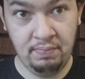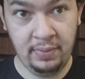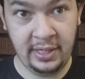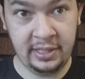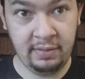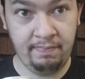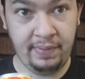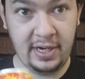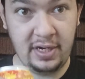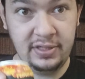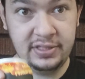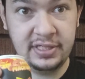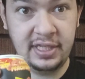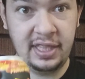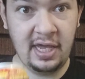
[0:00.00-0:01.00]
But
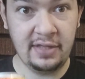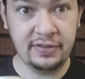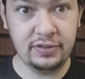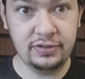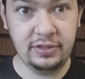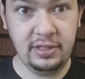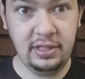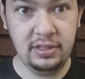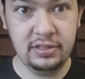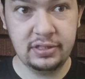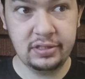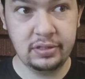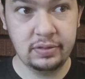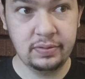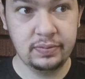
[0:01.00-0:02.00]
compared to the other
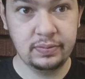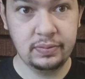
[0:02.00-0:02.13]
drinks,